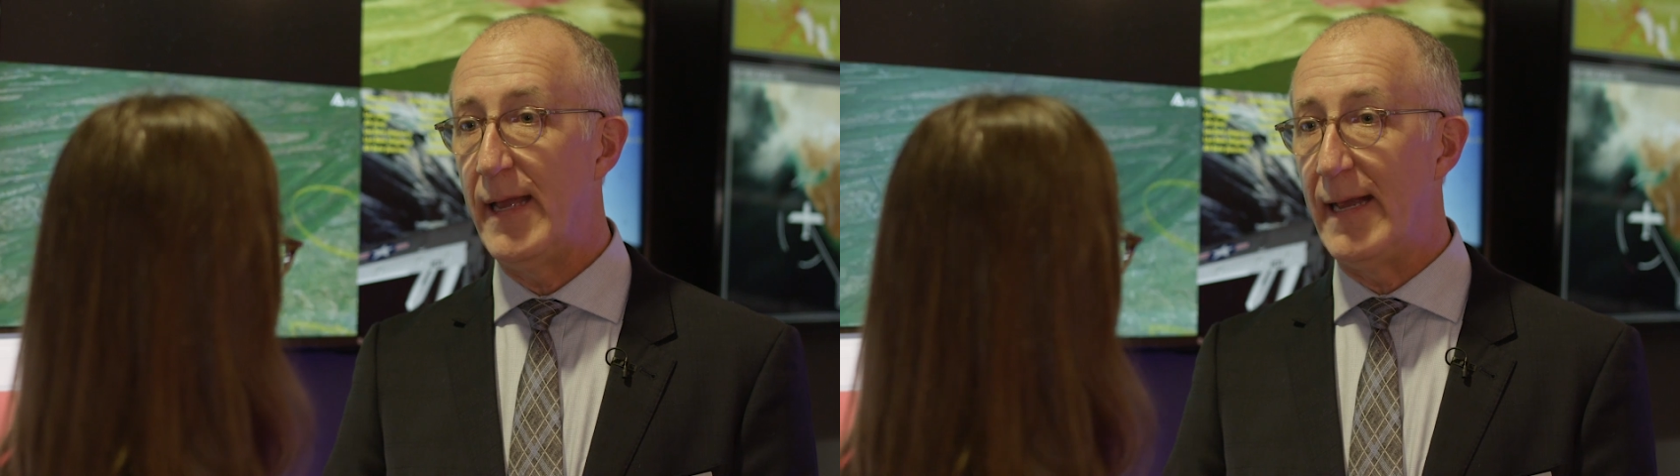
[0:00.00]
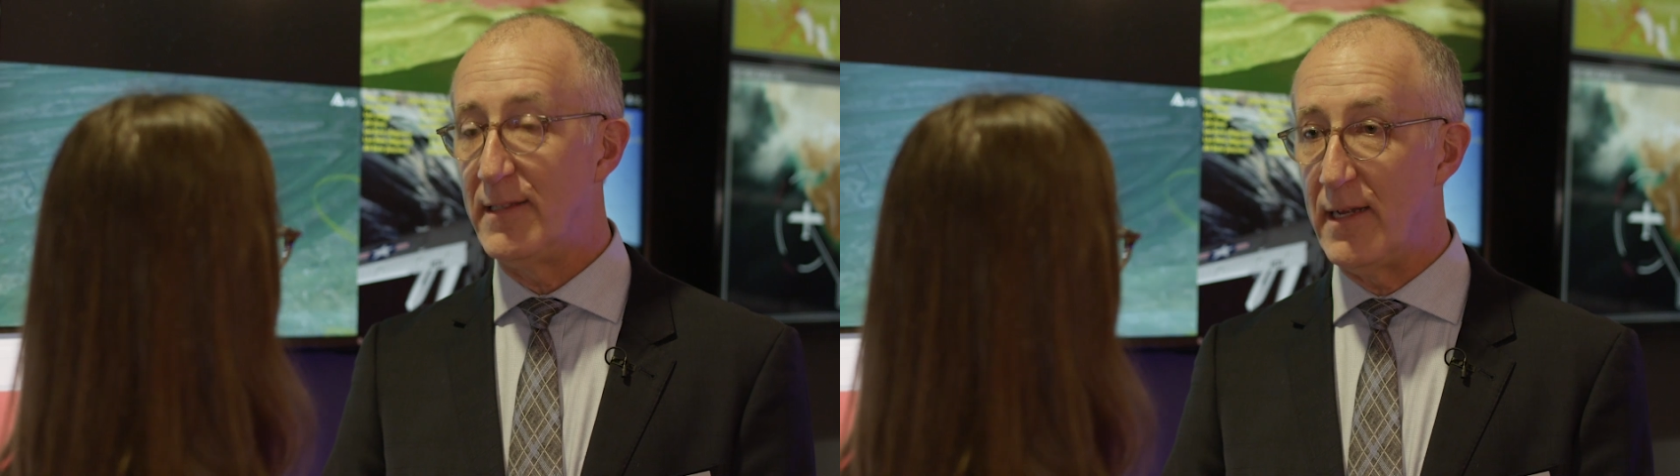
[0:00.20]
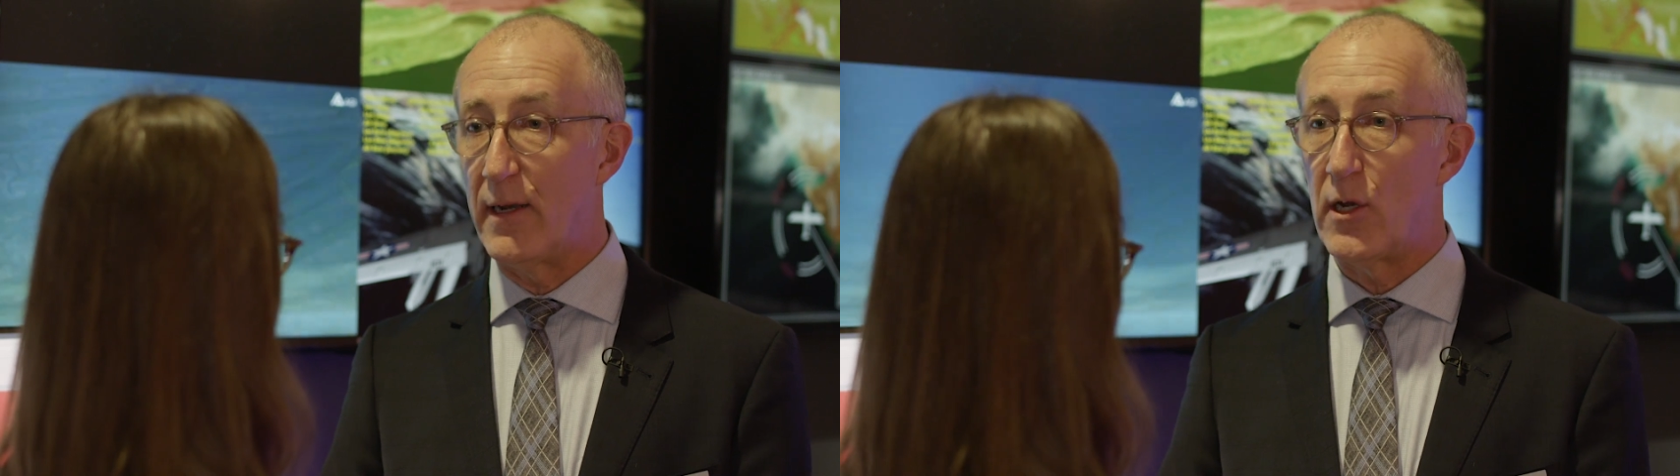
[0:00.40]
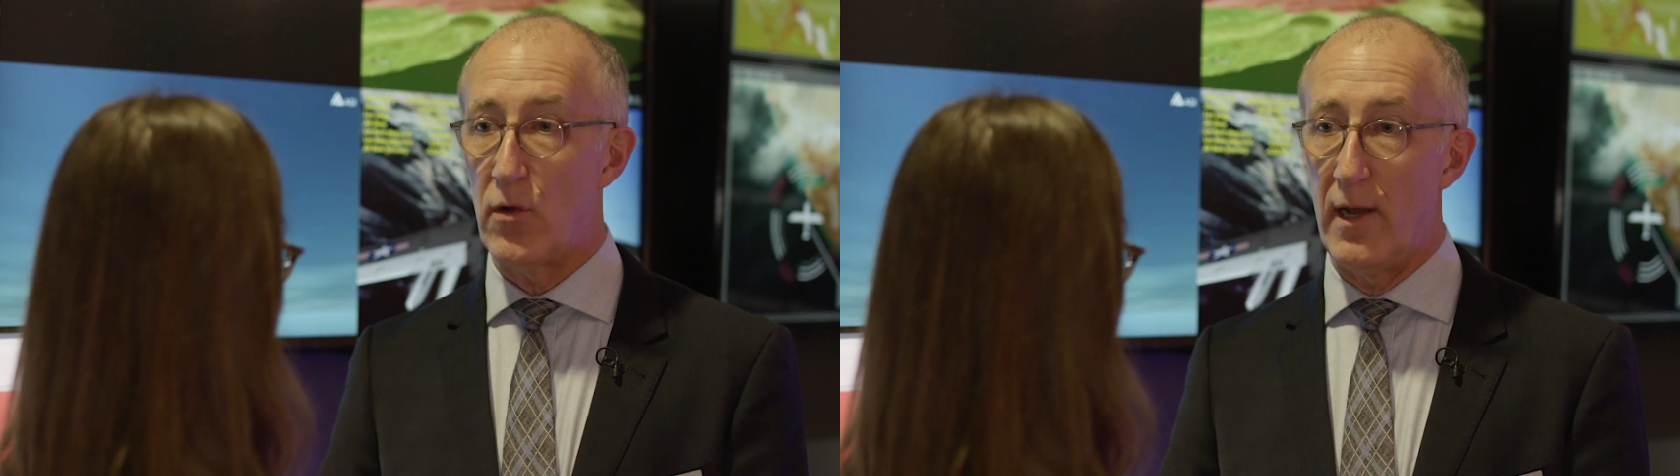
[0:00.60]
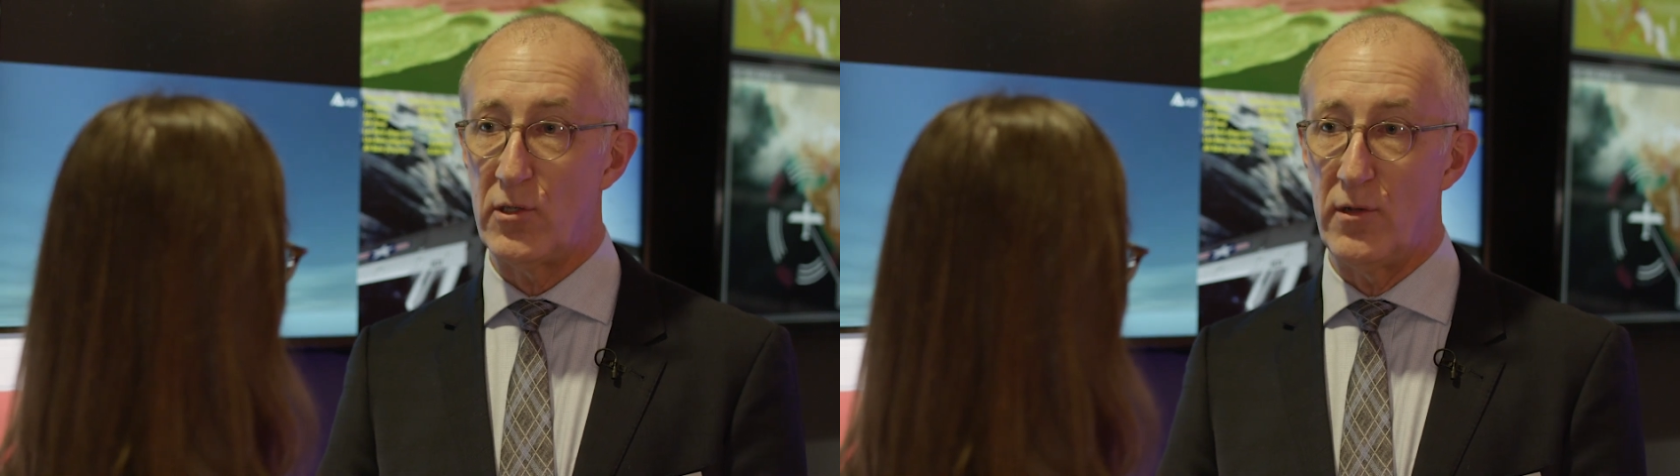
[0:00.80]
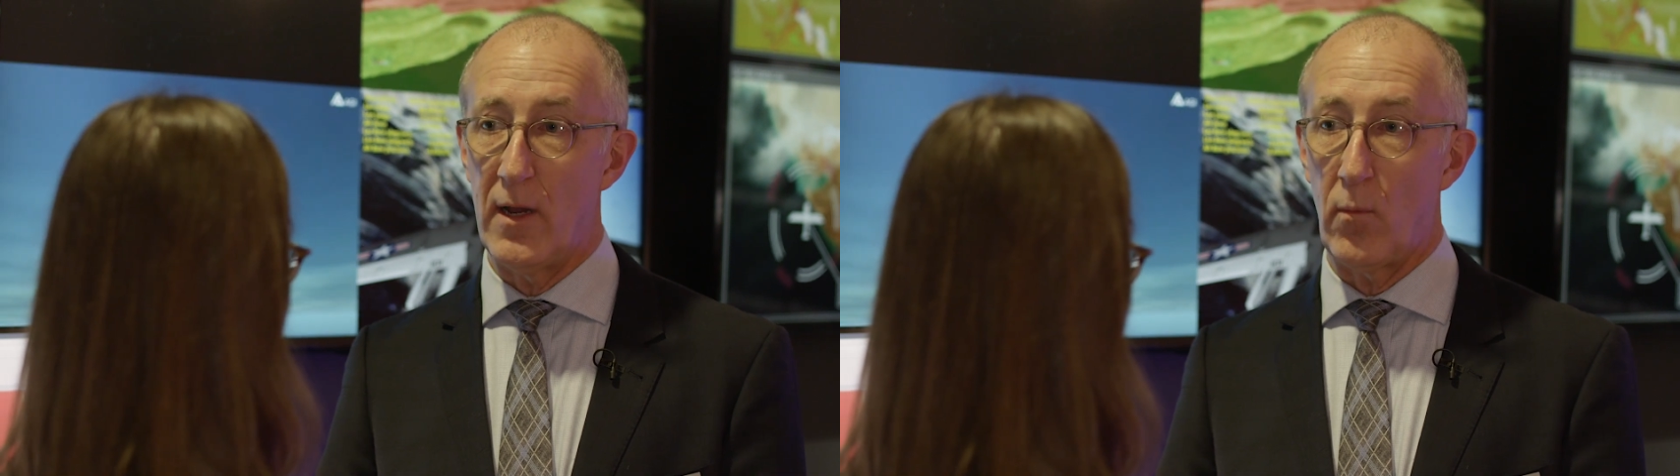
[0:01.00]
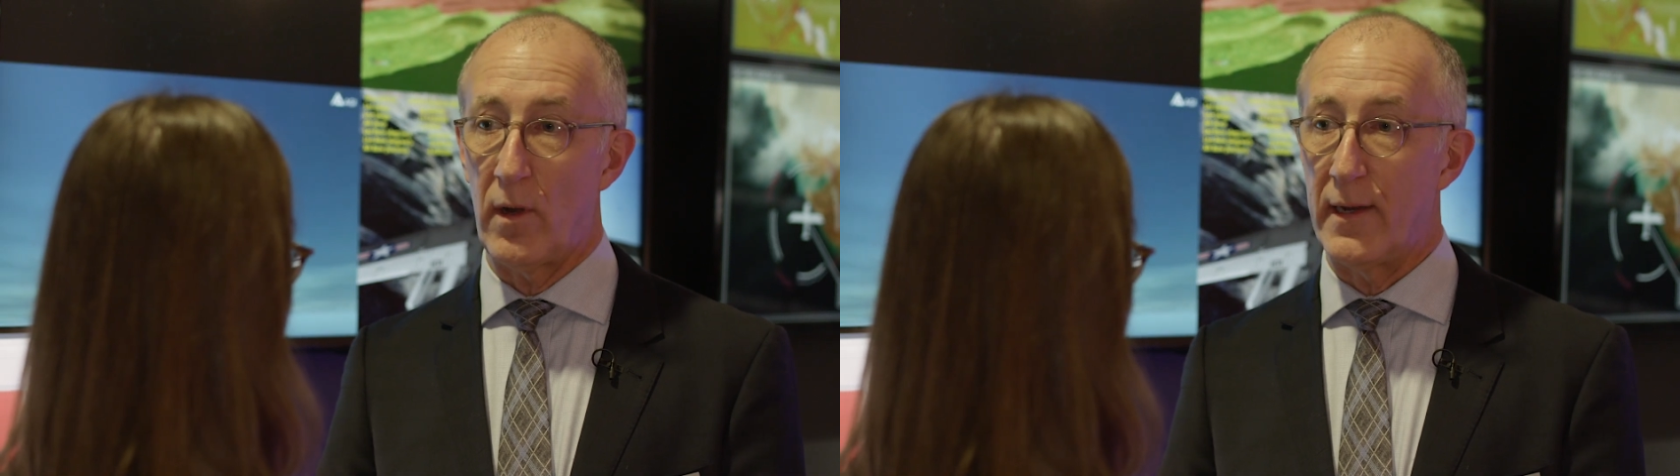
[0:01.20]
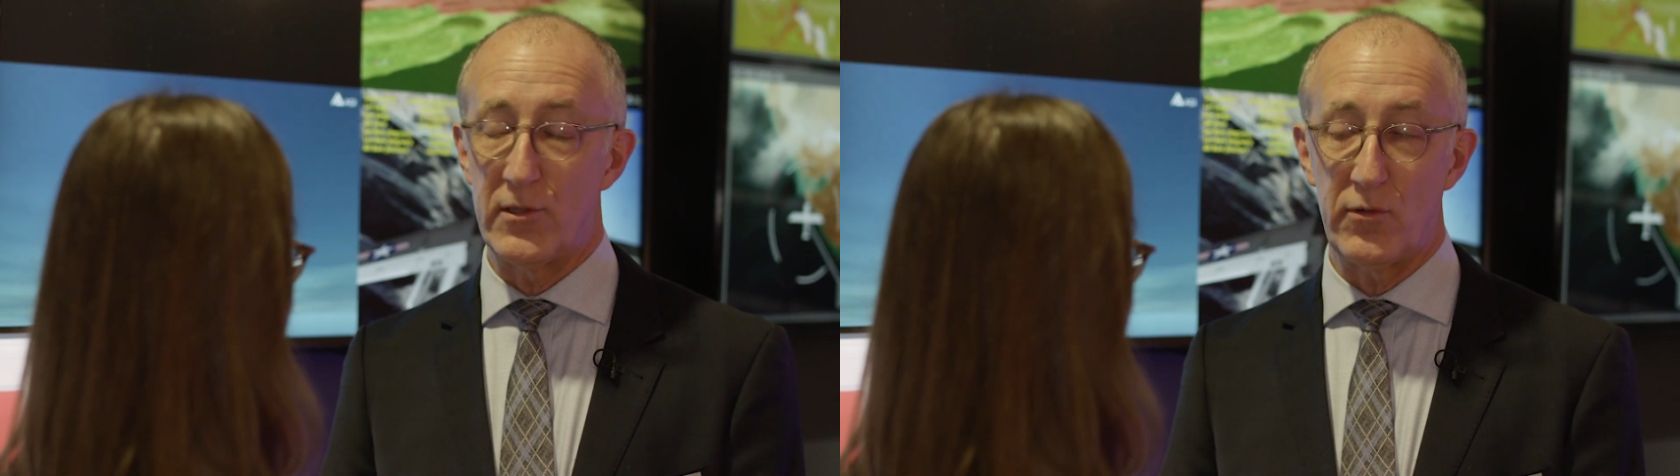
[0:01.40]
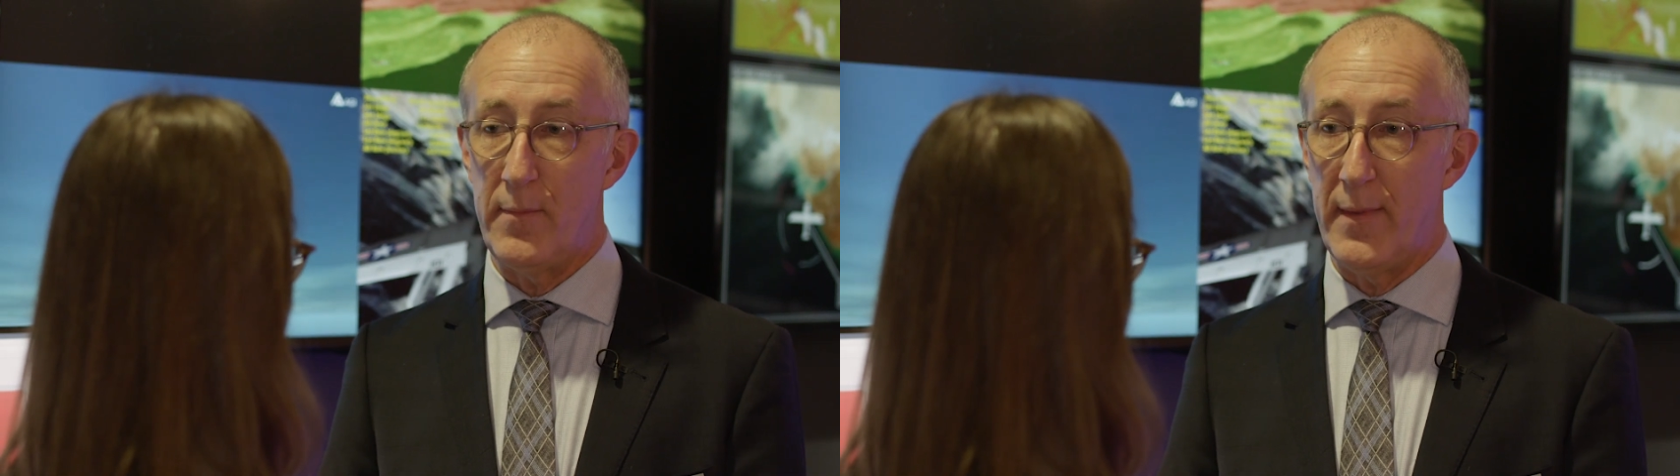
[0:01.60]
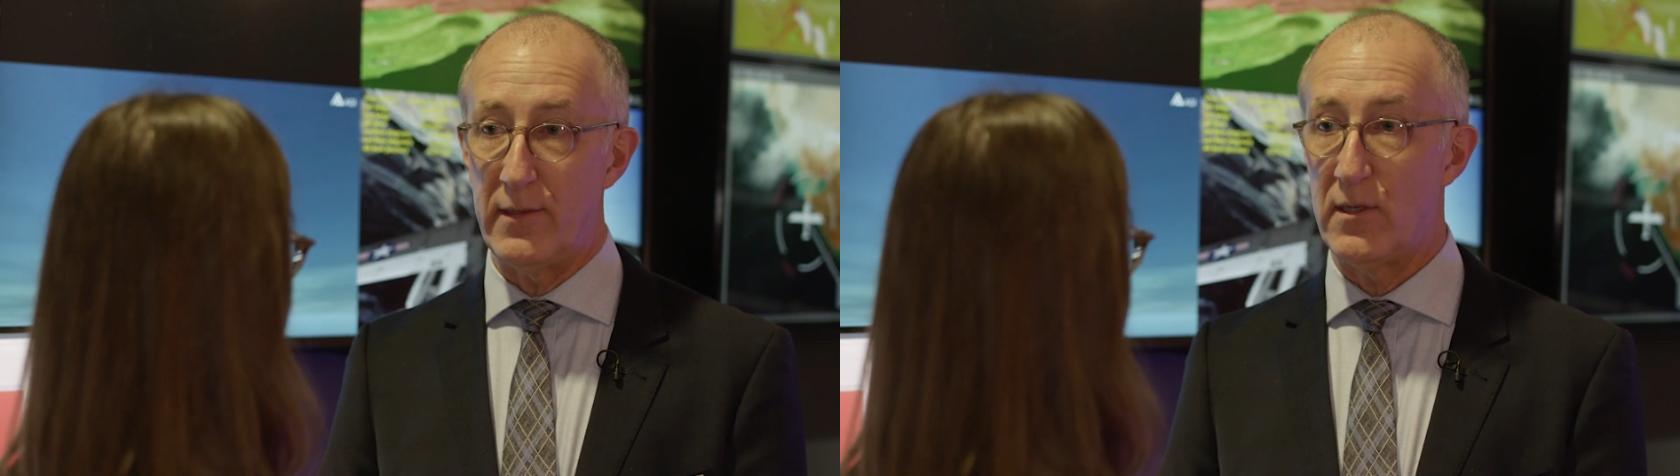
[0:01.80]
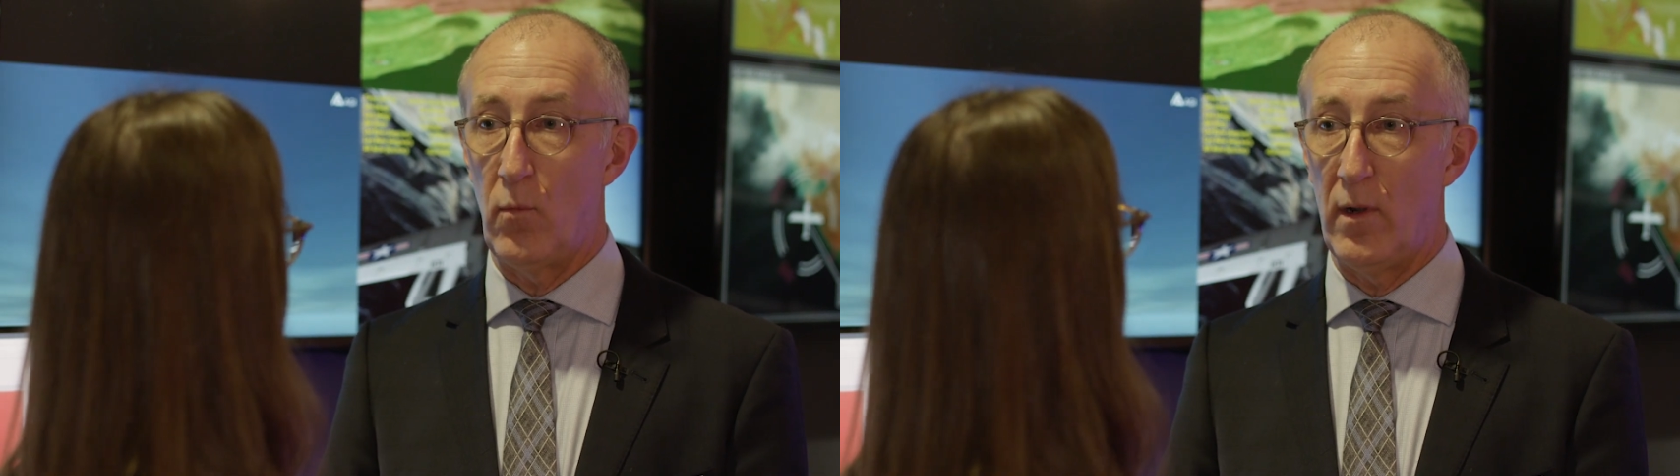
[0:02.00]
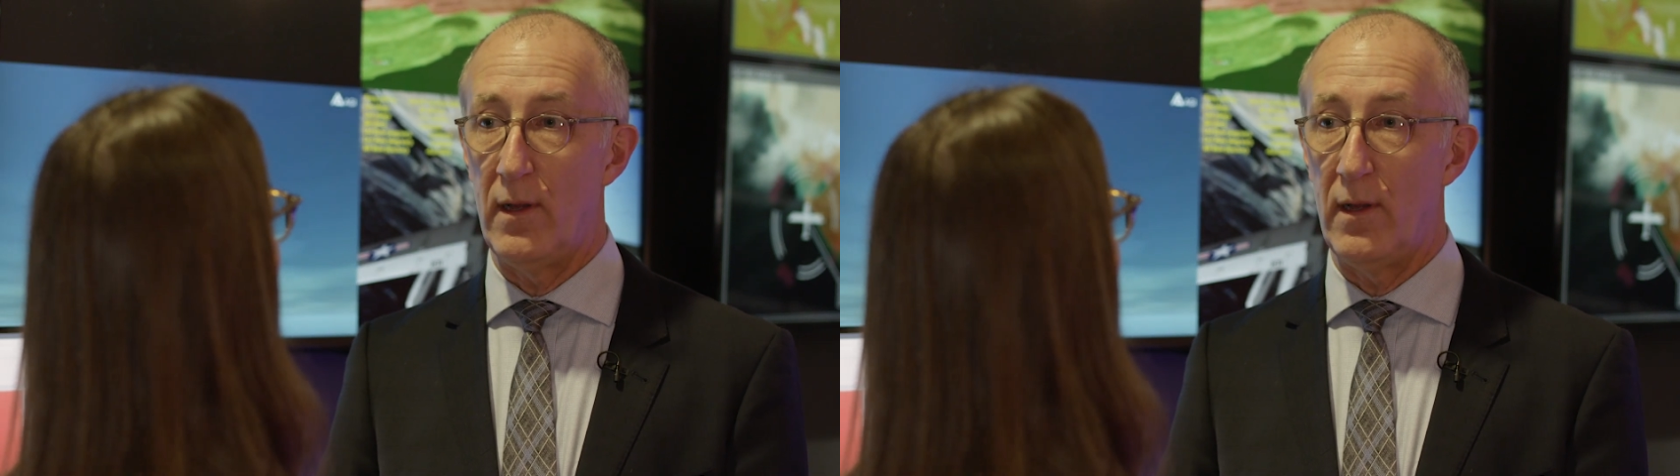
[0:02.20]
and send it across your network and stream that somewhere